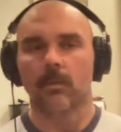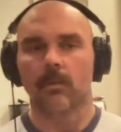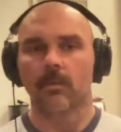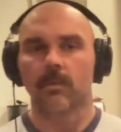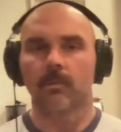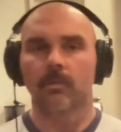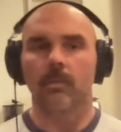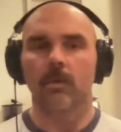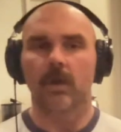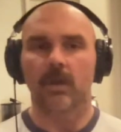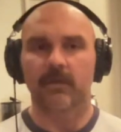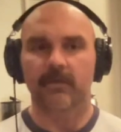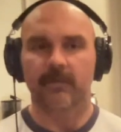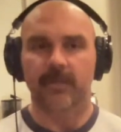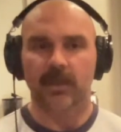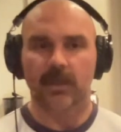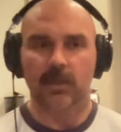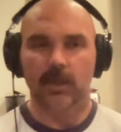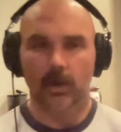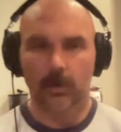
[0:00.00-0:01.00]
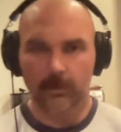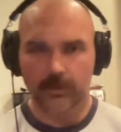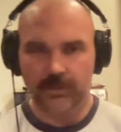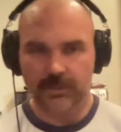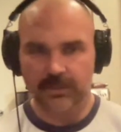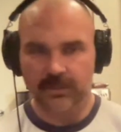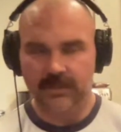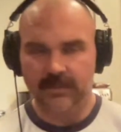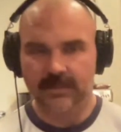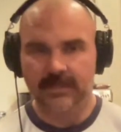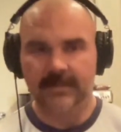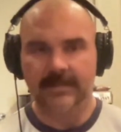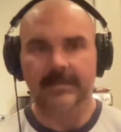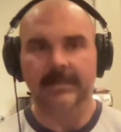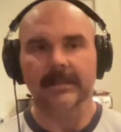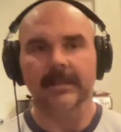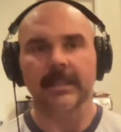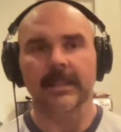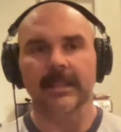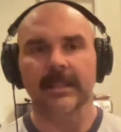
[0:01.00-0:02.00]
one of the
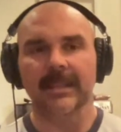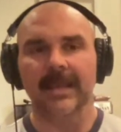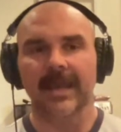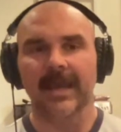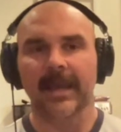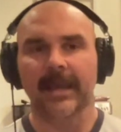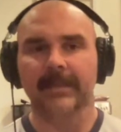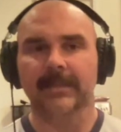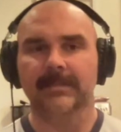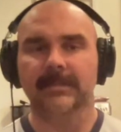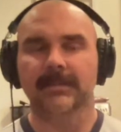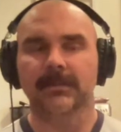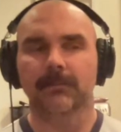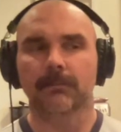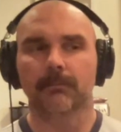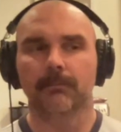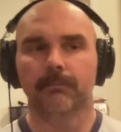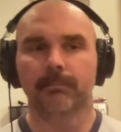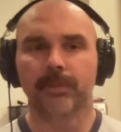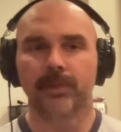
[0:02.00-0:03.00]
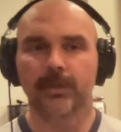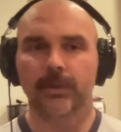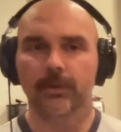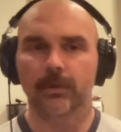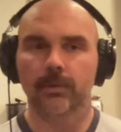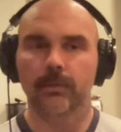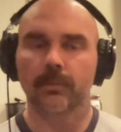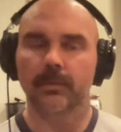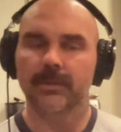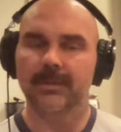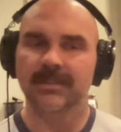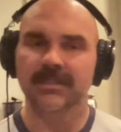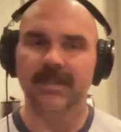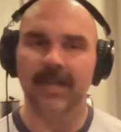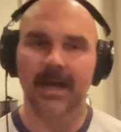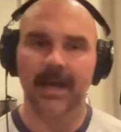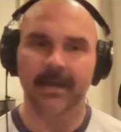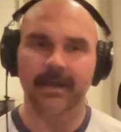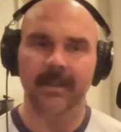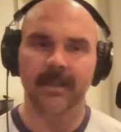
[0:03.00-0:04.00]
coaches that Bill was
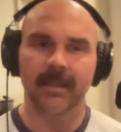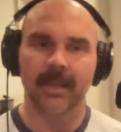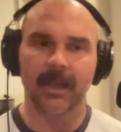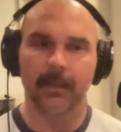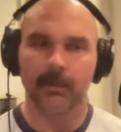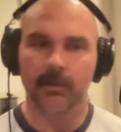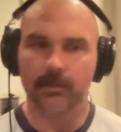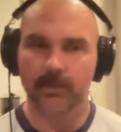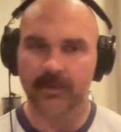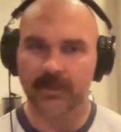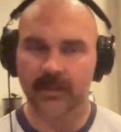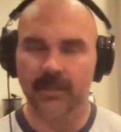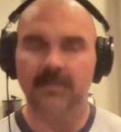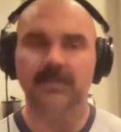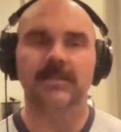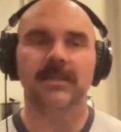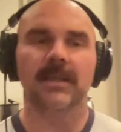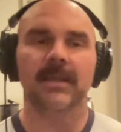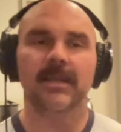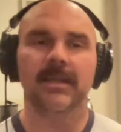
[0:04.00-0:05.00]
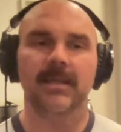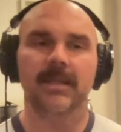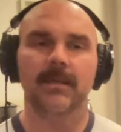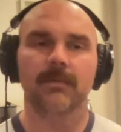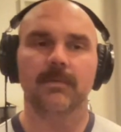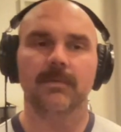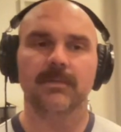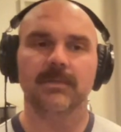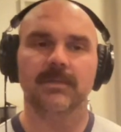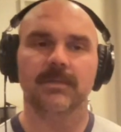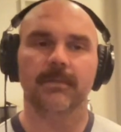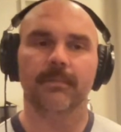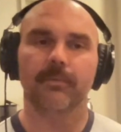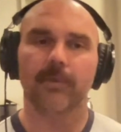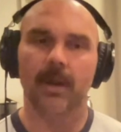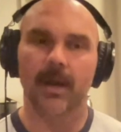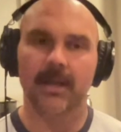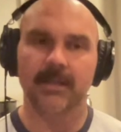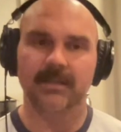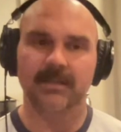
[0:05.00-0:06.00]
not enamored with us, and he was in the
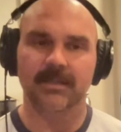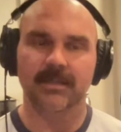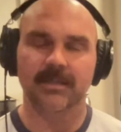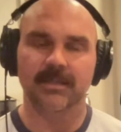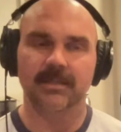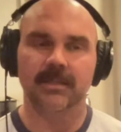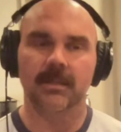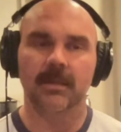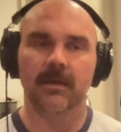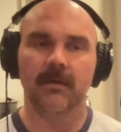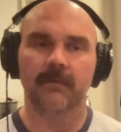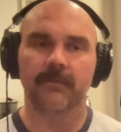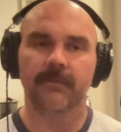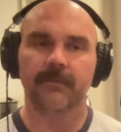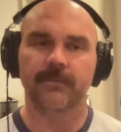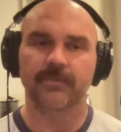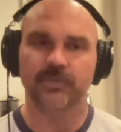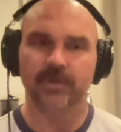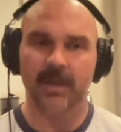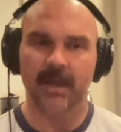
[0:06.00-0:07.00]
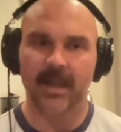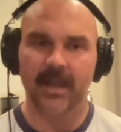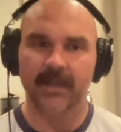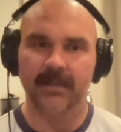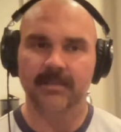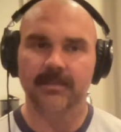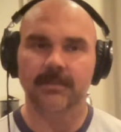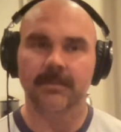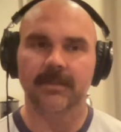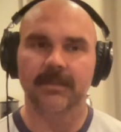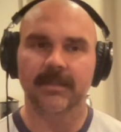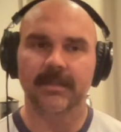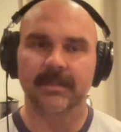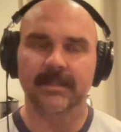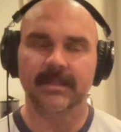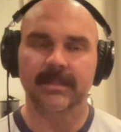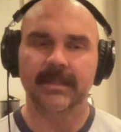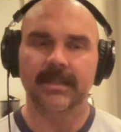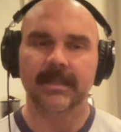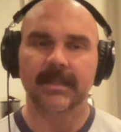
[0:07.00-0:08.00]
process of trying to
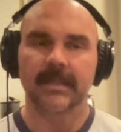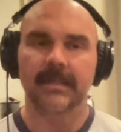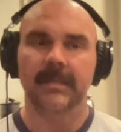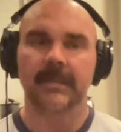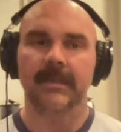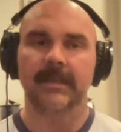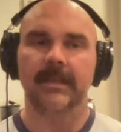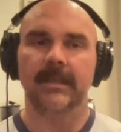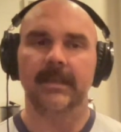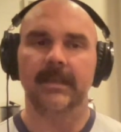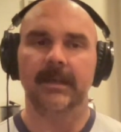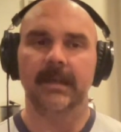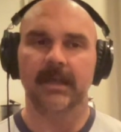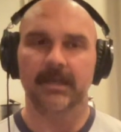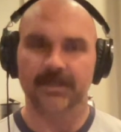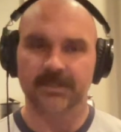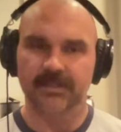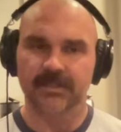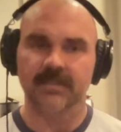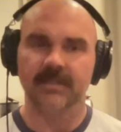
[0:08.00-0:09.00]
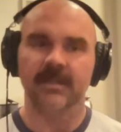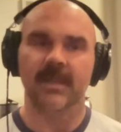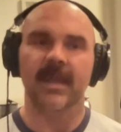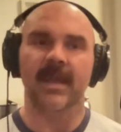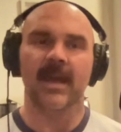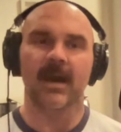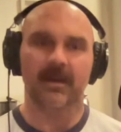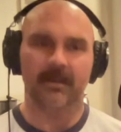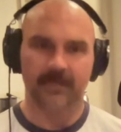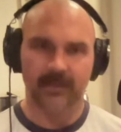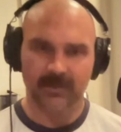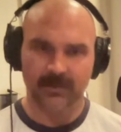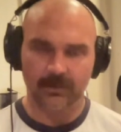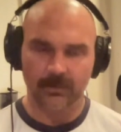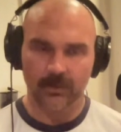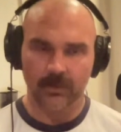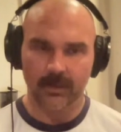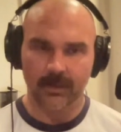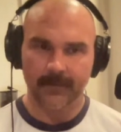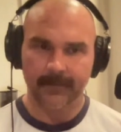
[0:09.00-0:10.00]
get us out of the
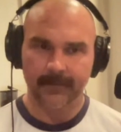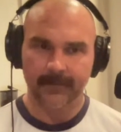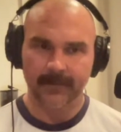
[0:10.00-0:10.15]
door.